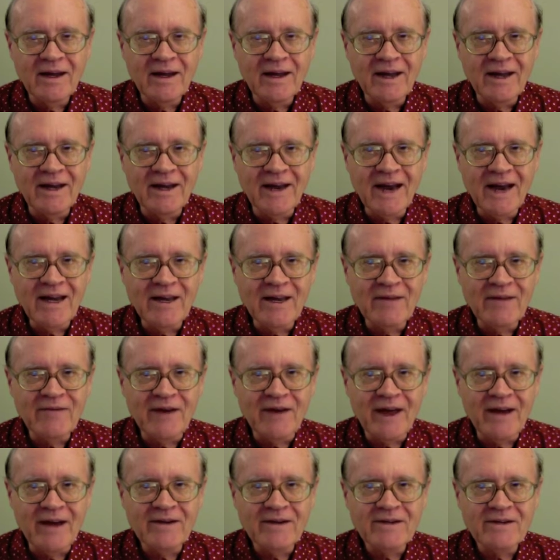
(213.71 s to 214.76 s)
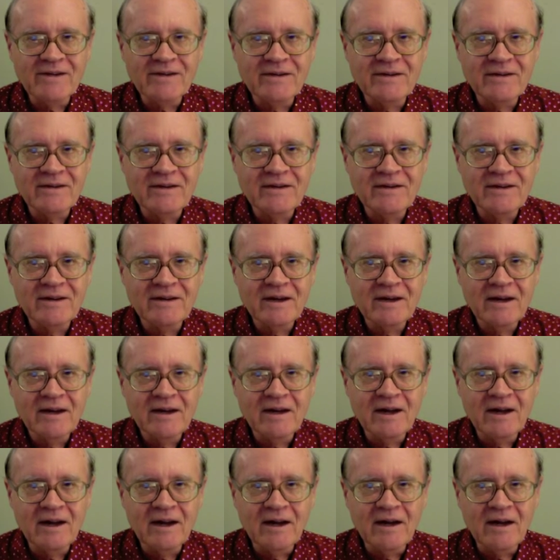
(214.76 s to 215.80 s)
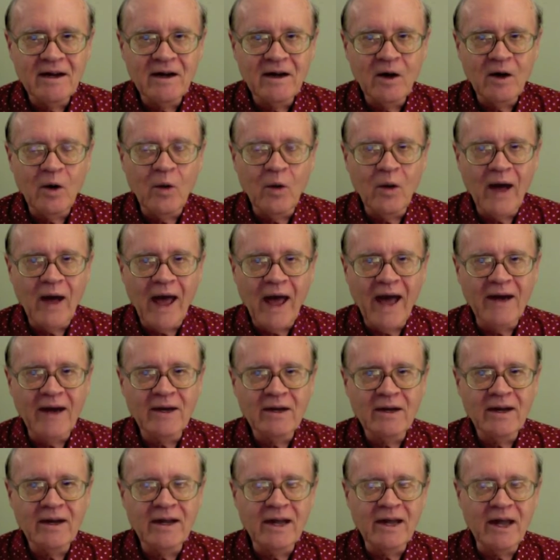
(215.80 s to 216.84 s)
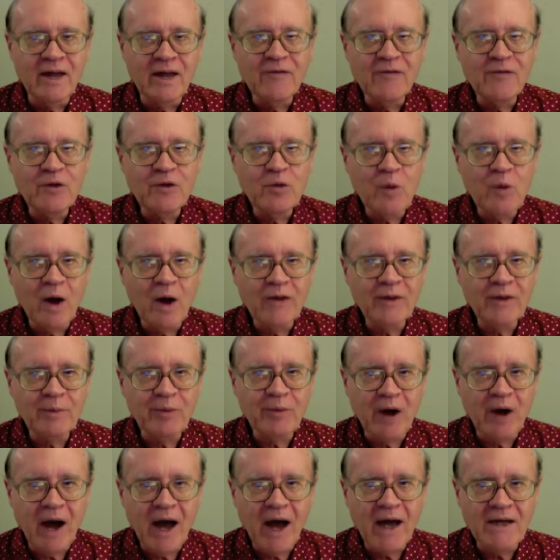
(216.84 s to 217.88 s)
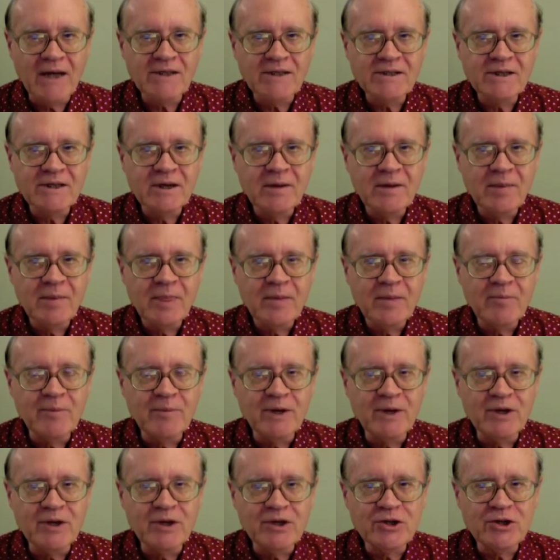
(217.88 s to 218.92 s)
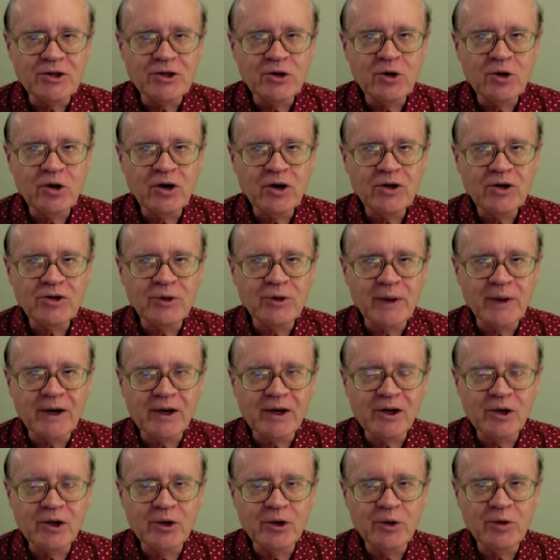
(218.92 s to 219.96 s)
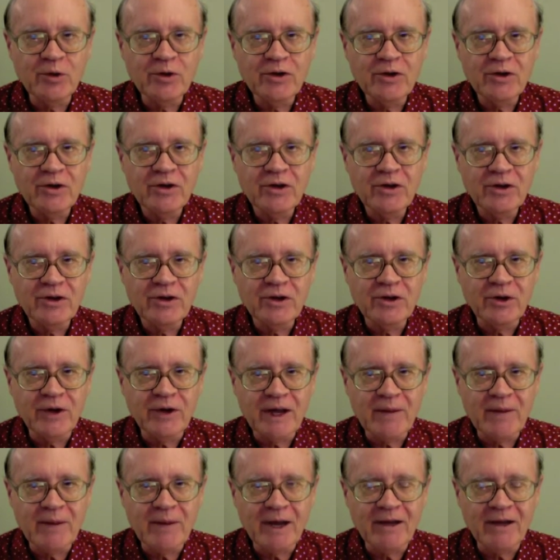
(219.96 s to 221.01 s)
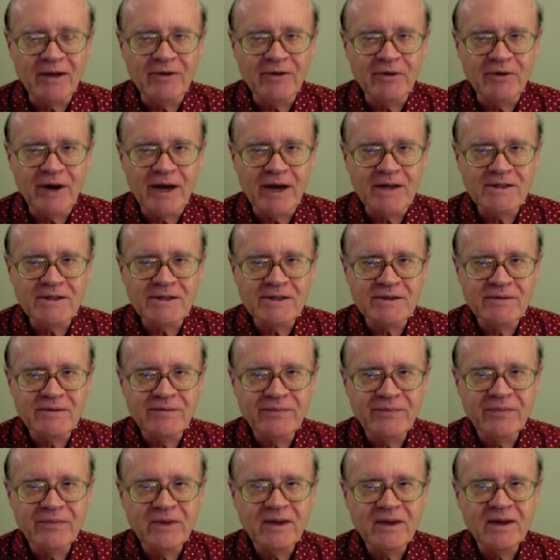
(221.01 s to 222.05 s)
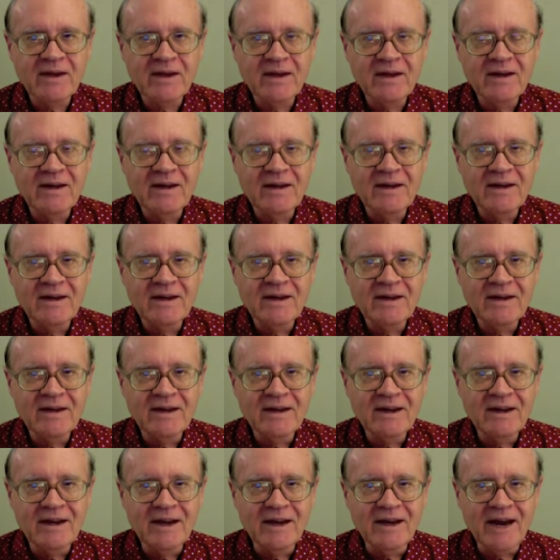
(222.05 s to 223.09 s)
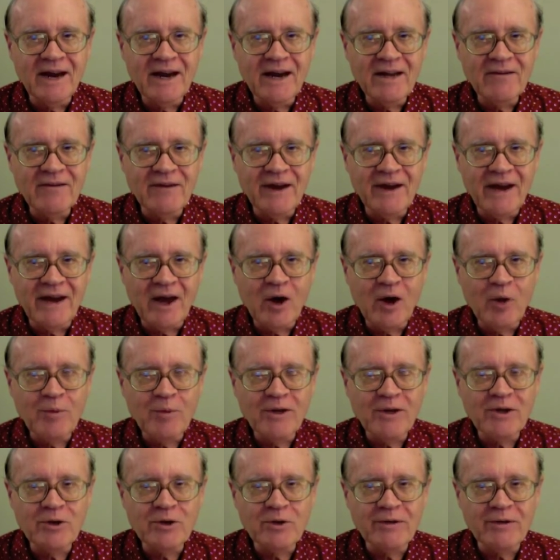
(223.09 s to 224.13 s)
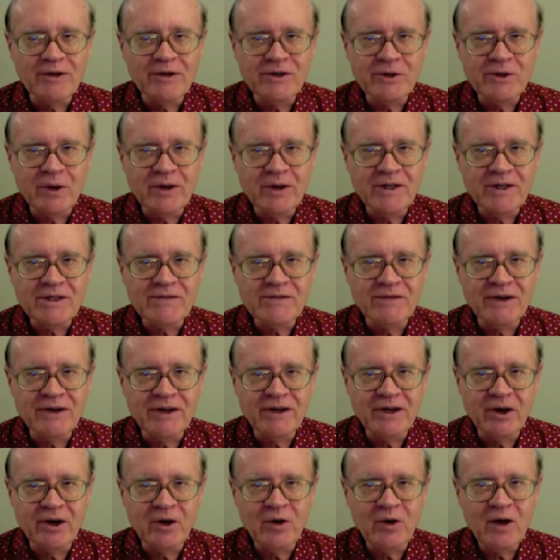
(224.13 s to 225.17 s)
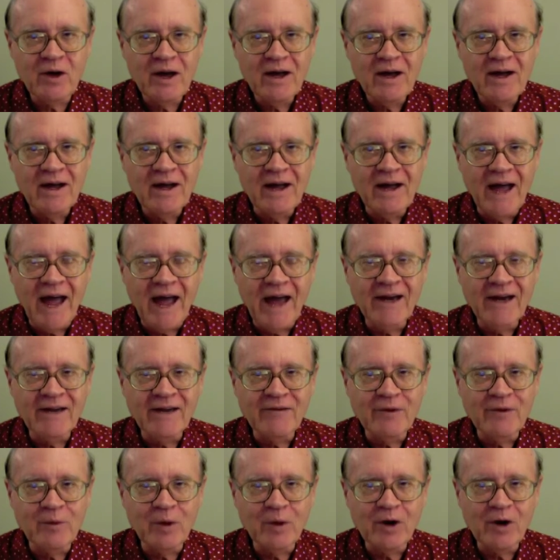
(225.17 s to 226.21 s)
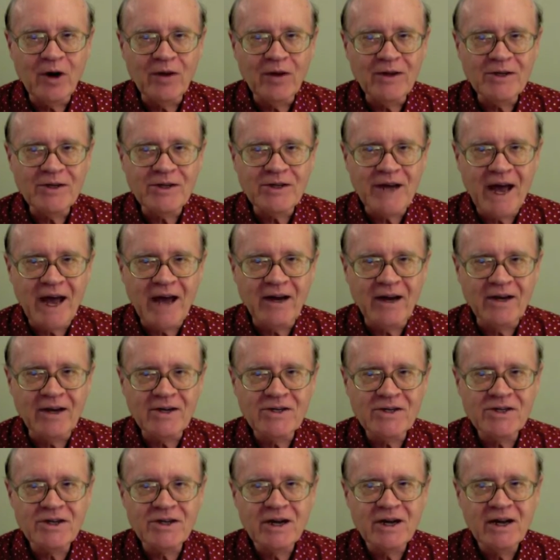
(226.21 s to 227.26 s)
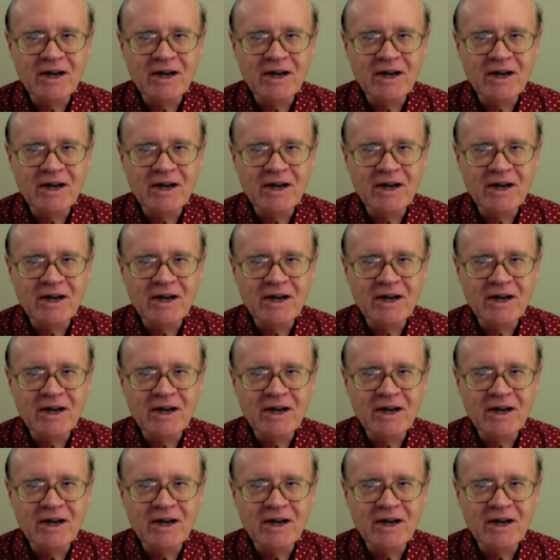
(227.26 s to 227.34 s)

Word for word: In any event, Oh, and if you want the prize, be sure to include your email address. In any event, I hope that you have enjoyed this video, and if you work on the challenge,